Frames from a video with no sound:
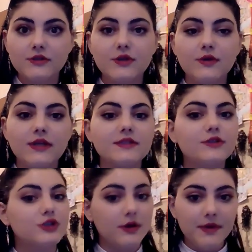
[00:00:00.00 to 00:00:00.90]
So let's
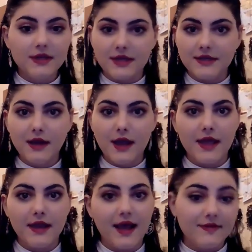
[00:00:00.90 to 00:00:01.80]
jump on in
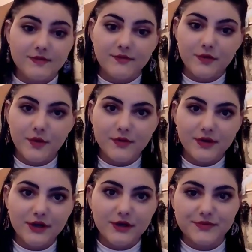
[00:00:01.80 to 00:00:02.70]
and have some fun while
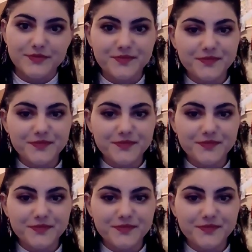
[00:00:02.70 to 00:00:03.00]
we learn.